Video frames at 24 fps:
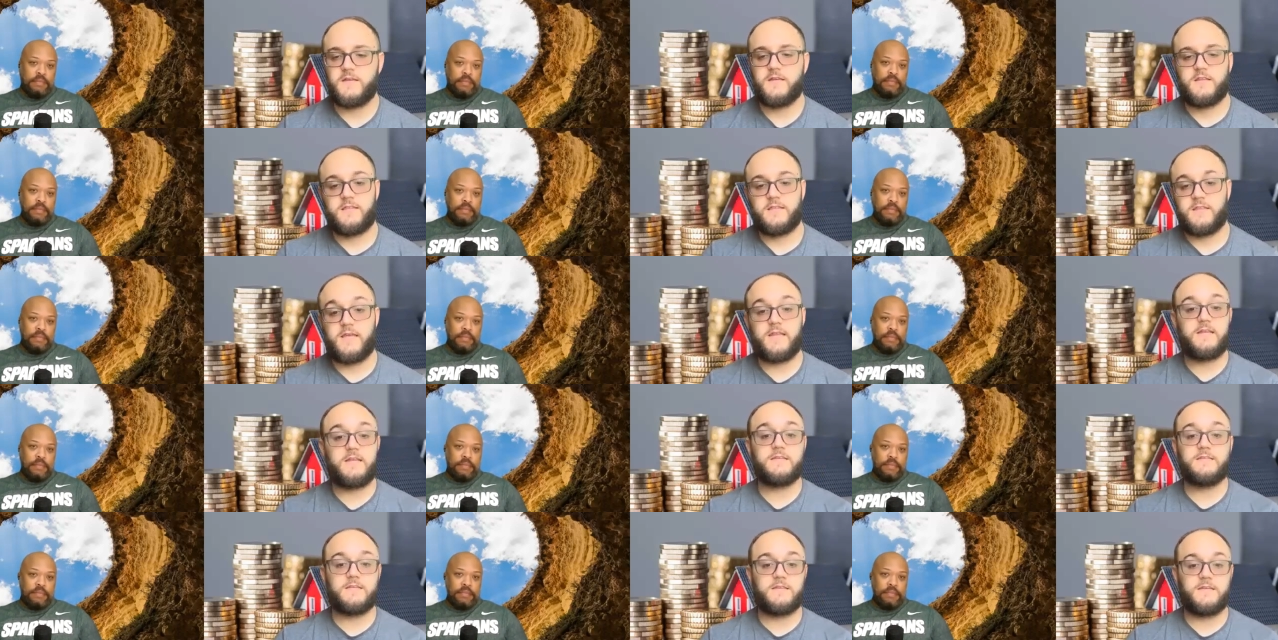
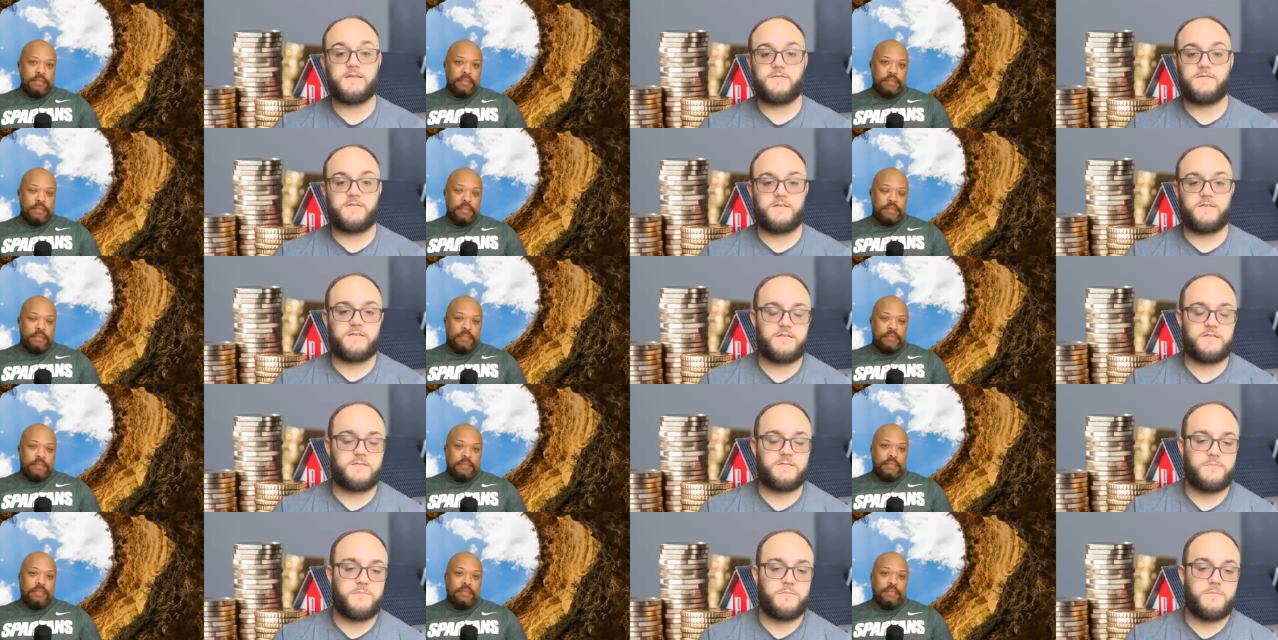Speaker 1: That is a
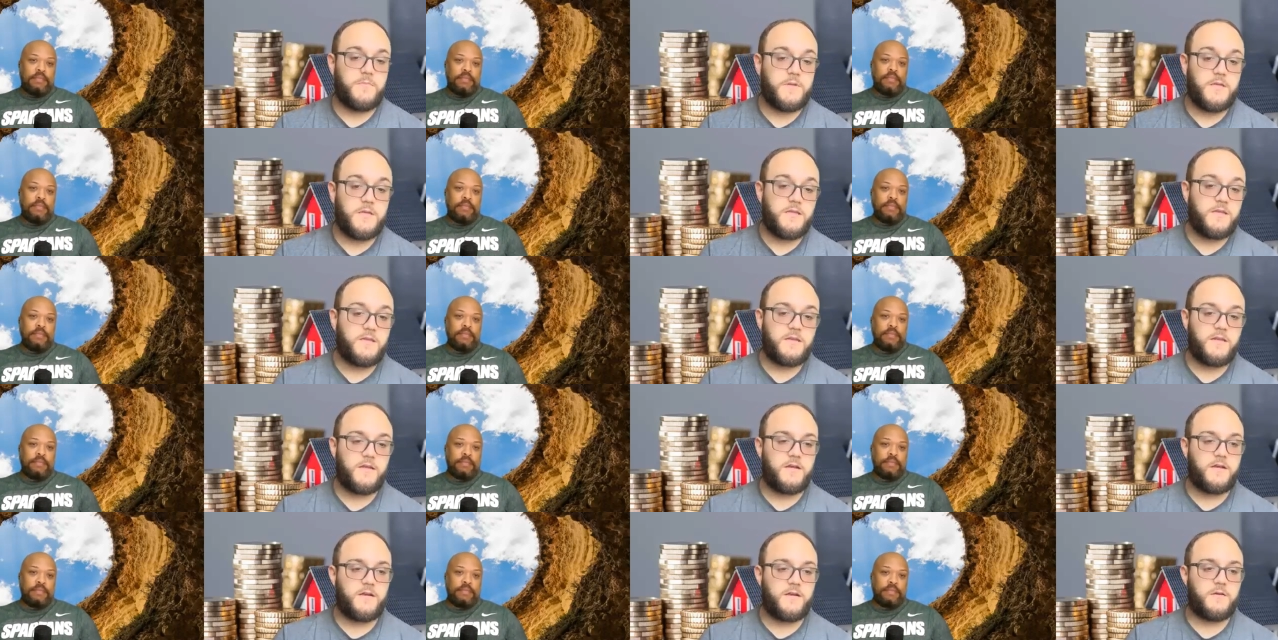difference.
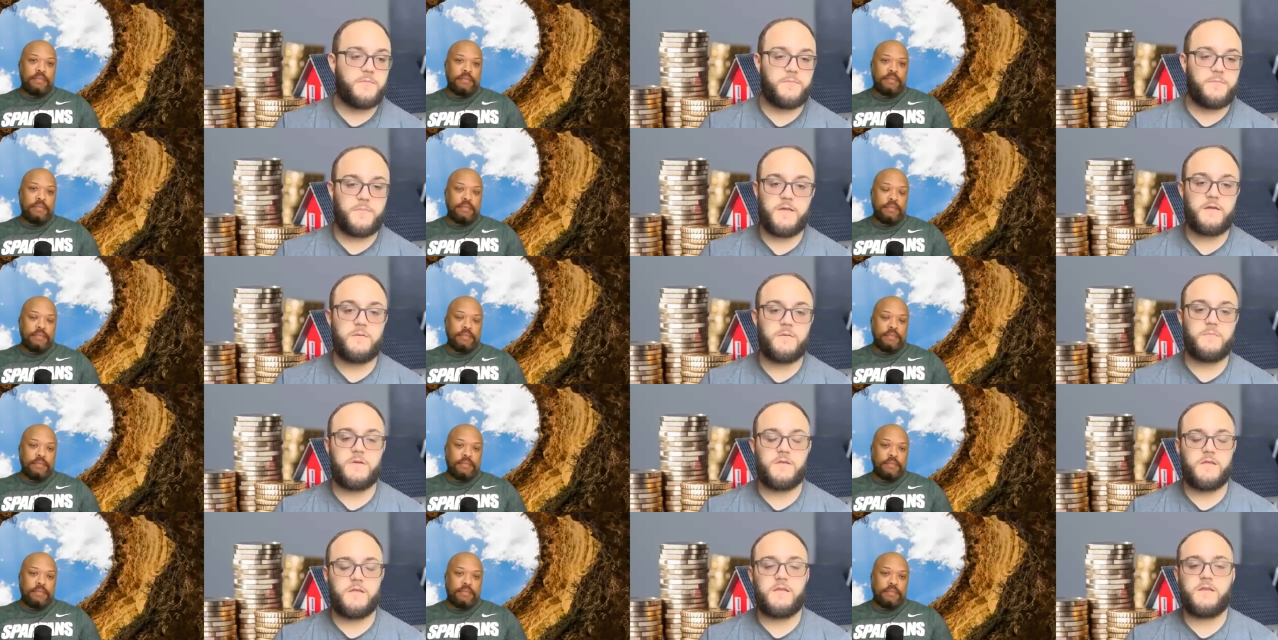Millionaire, being a
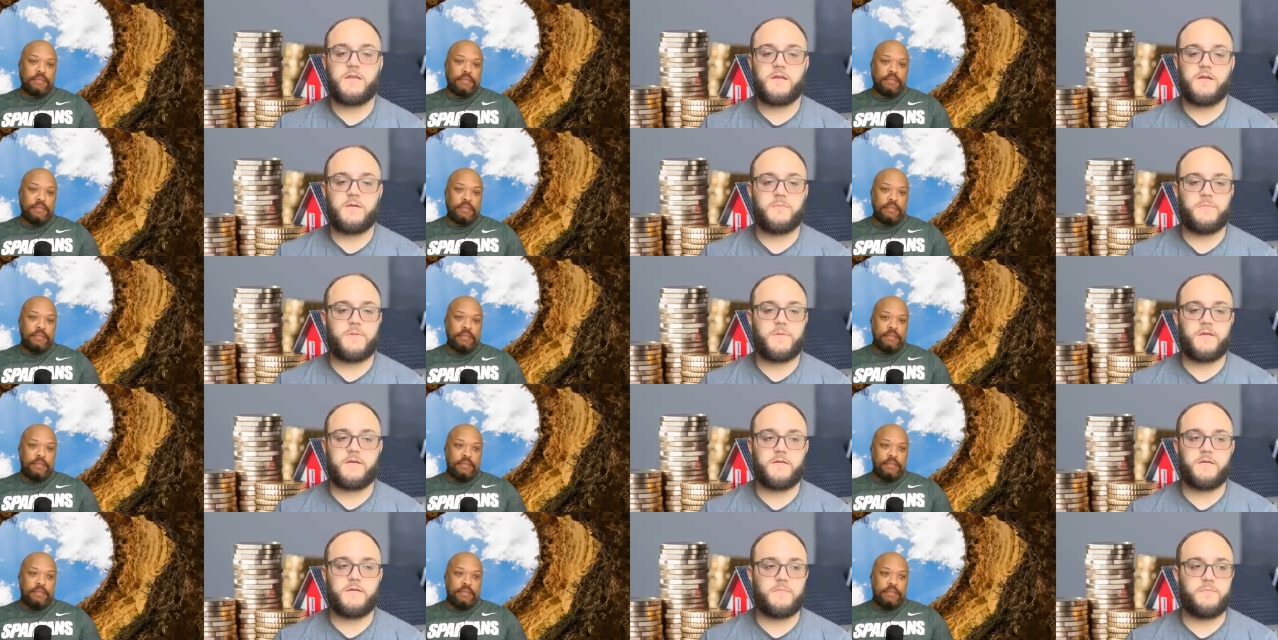millionaire,
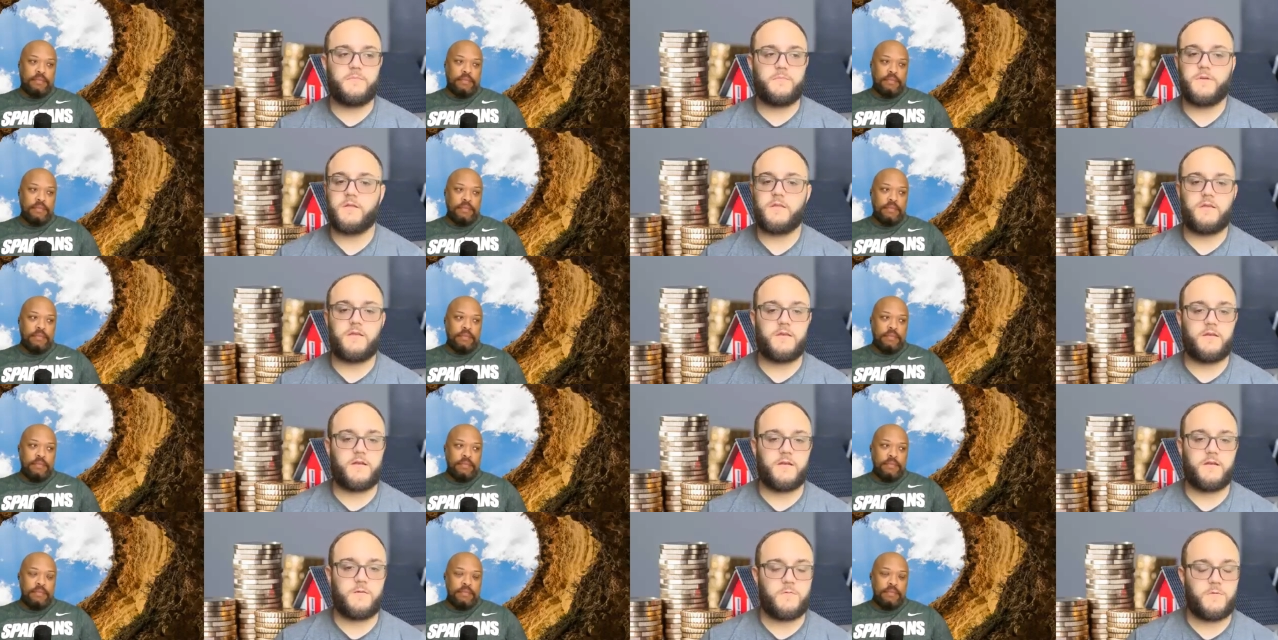being a
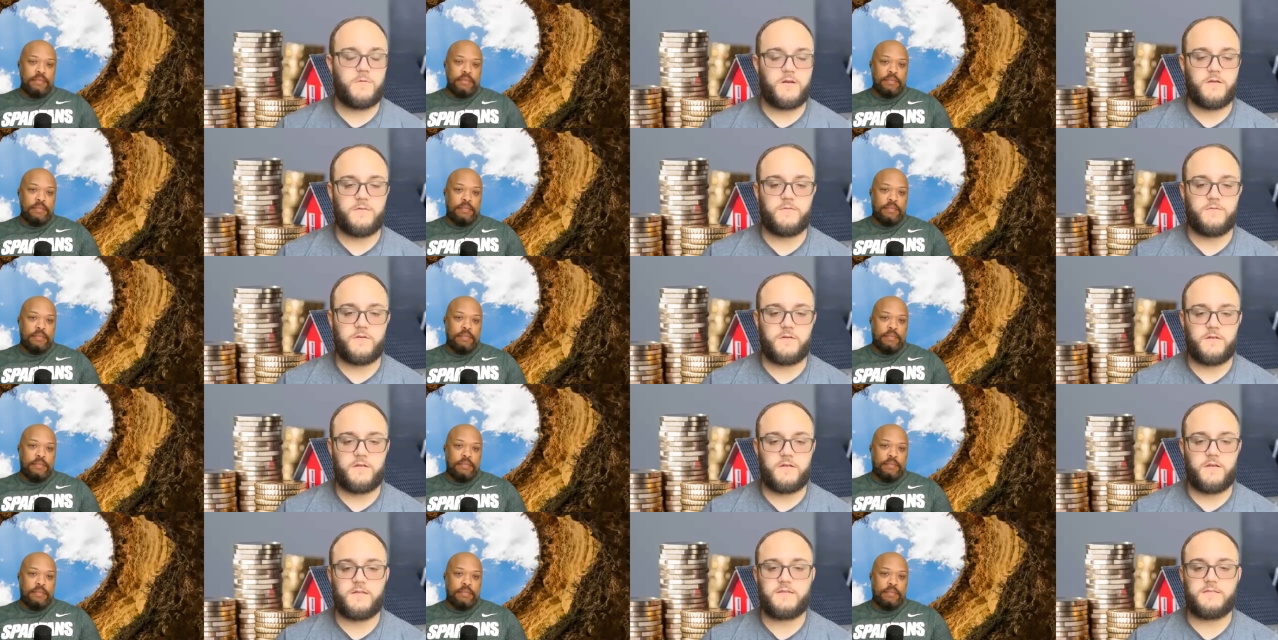billionaire,
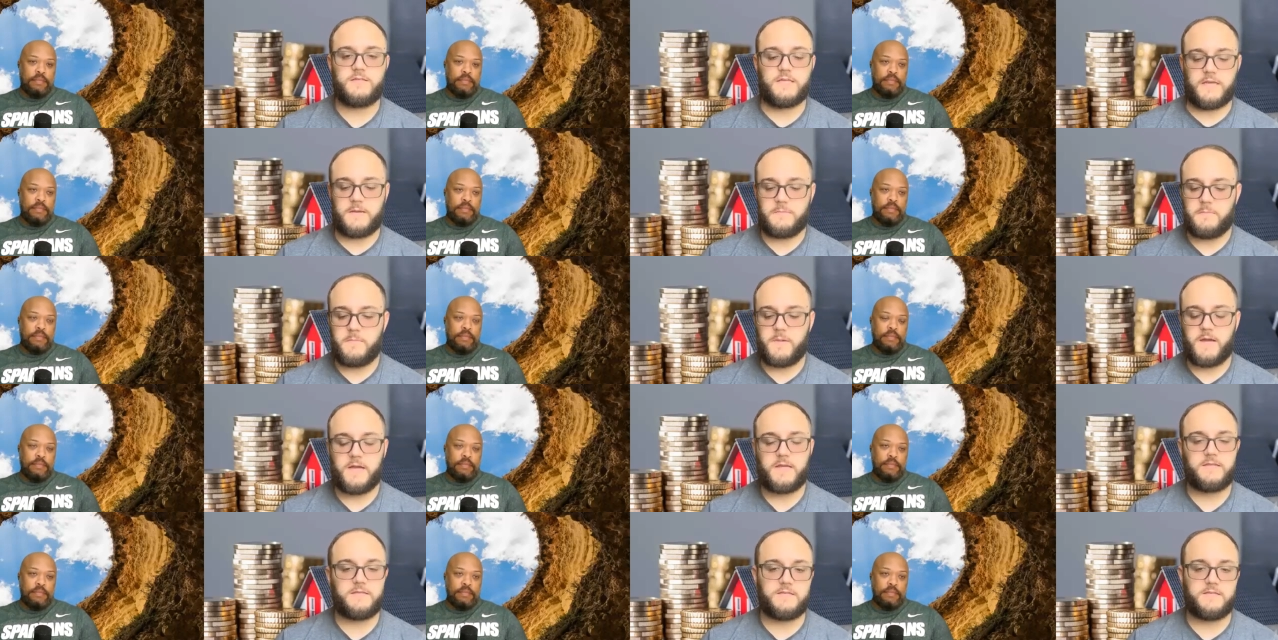whatever, it's a
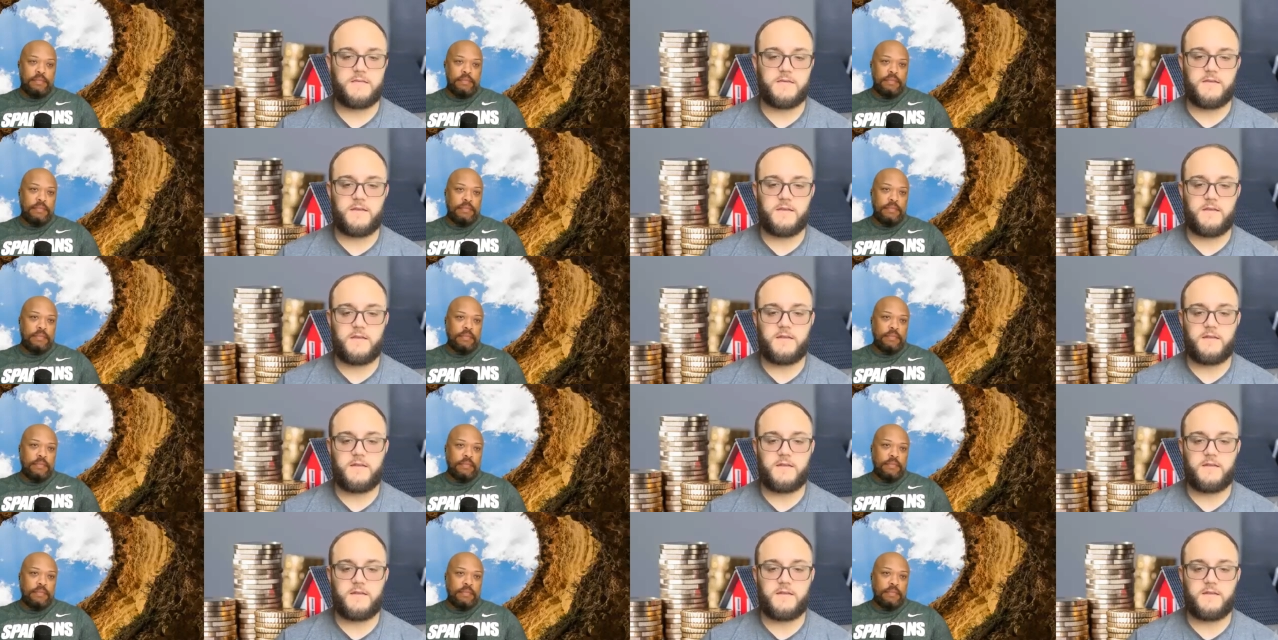mindset.